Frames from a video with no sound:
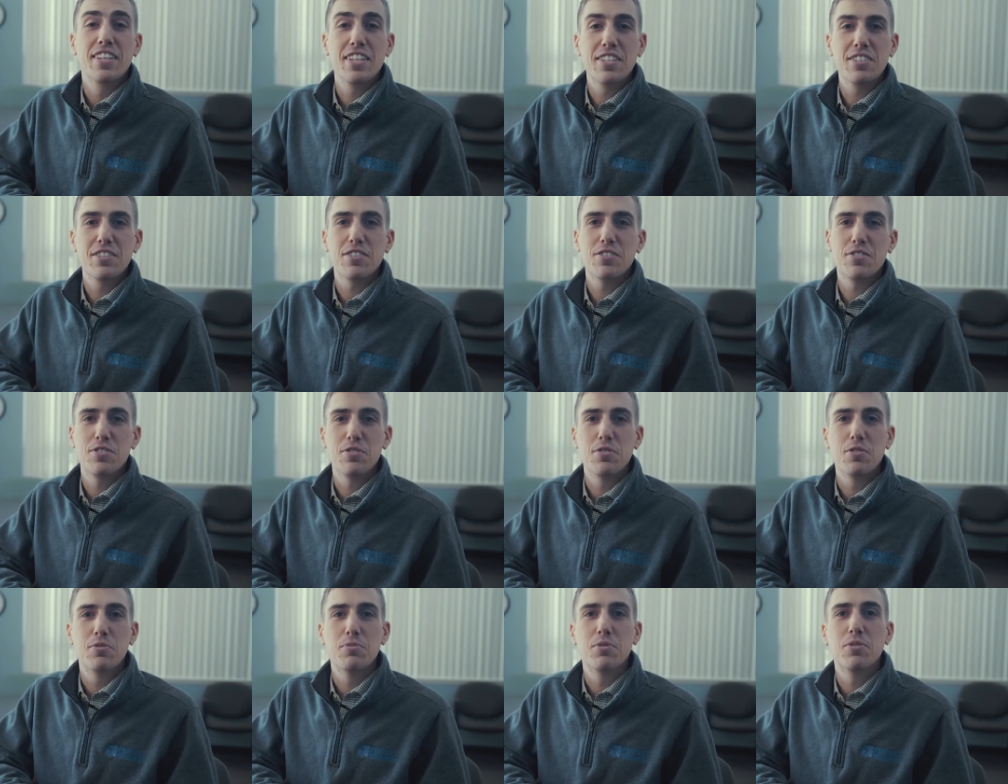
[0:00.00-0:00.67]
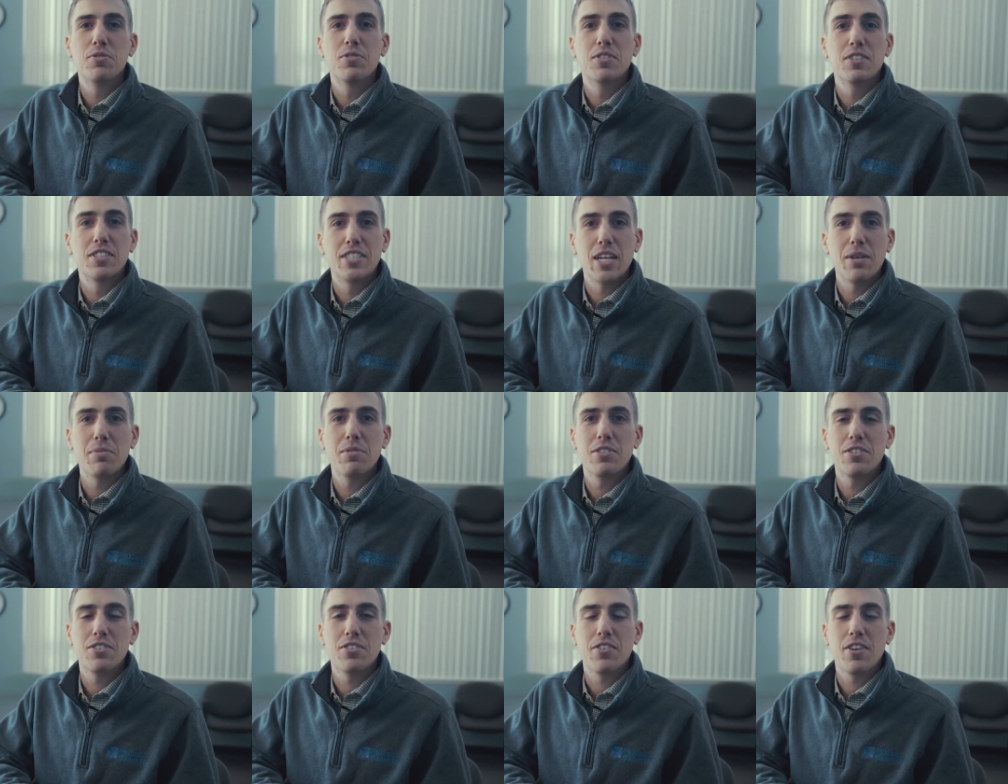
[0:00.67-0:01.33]
These are suitable for
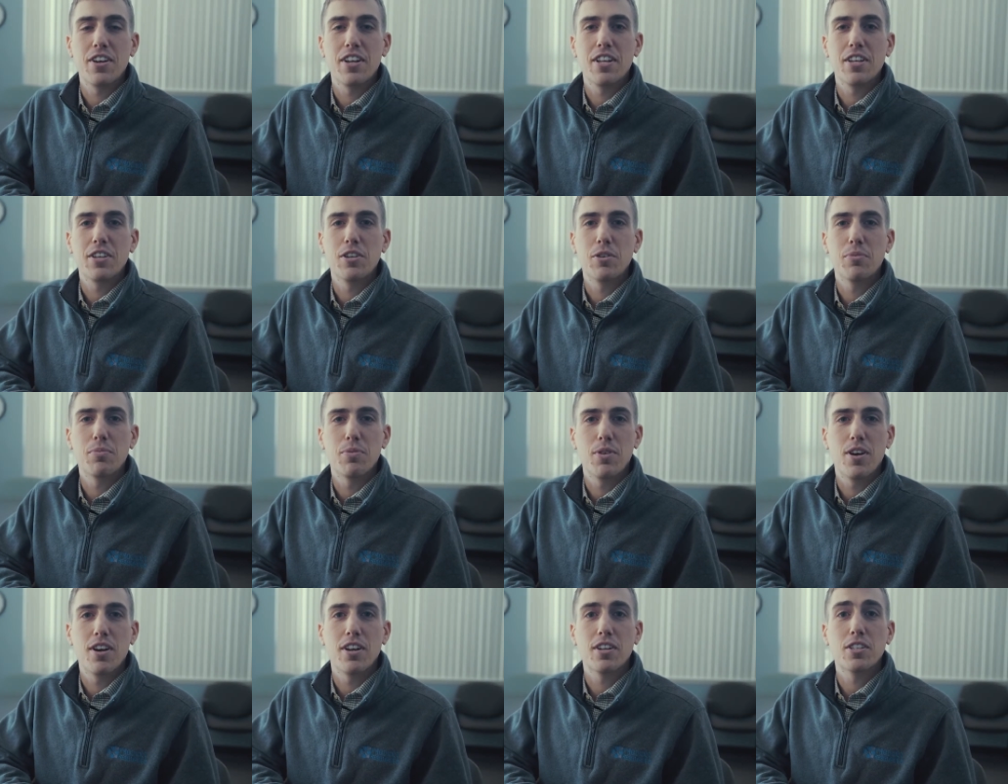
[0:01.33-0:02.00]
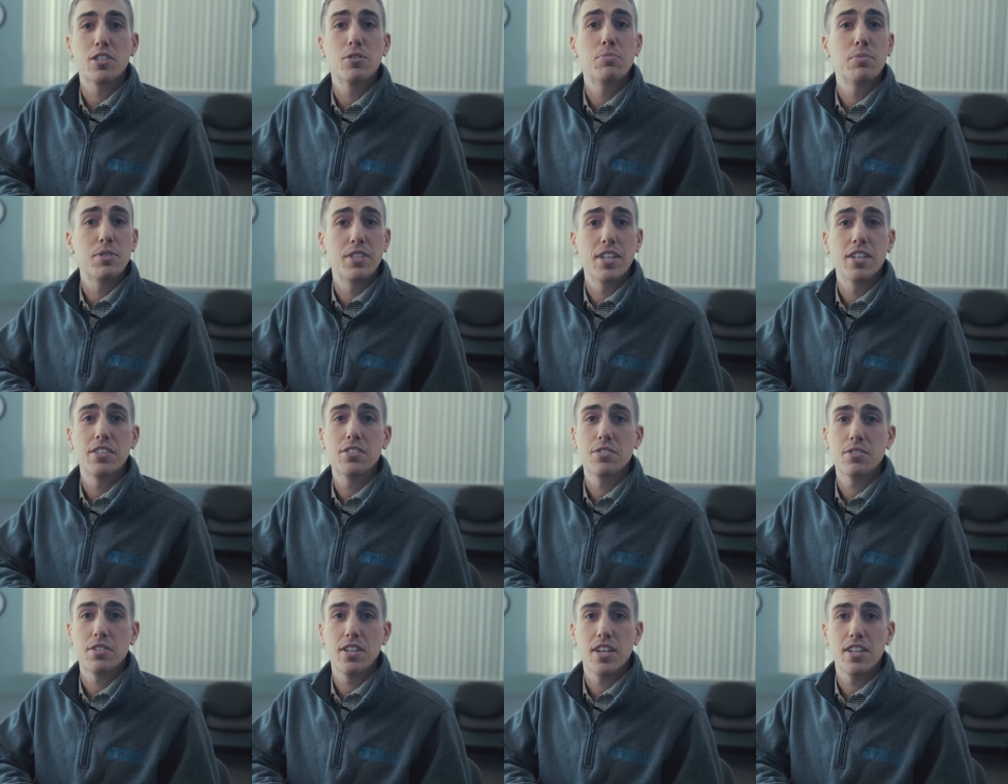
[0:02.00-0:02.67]
demonstrating your product to
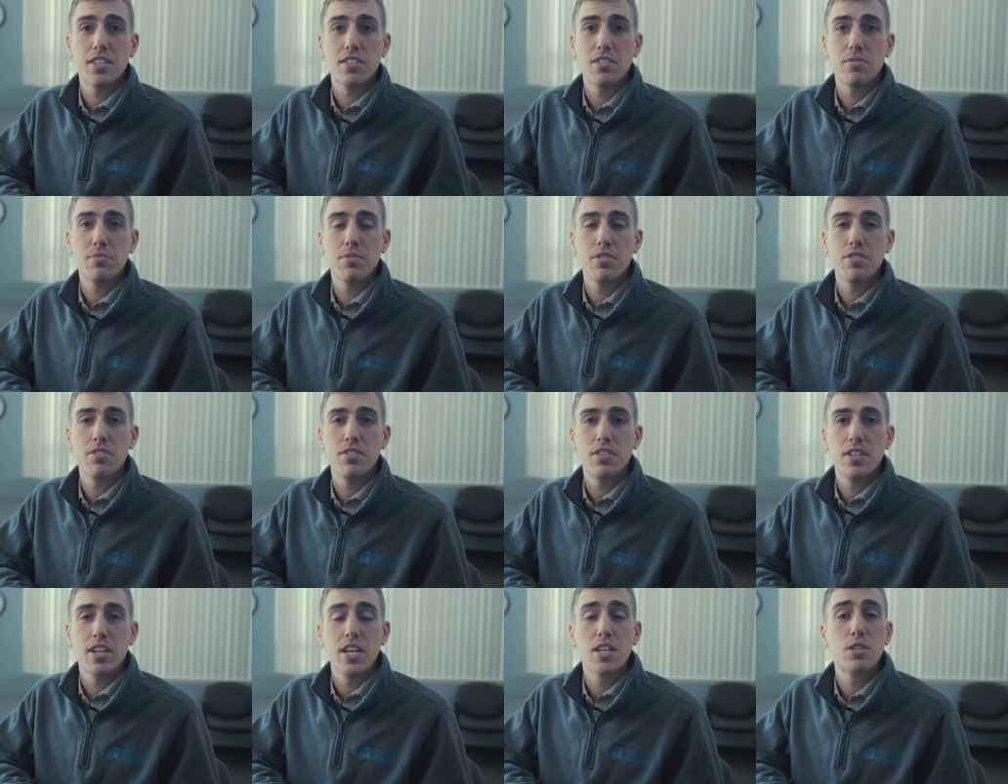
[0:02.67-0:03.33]
potential customers,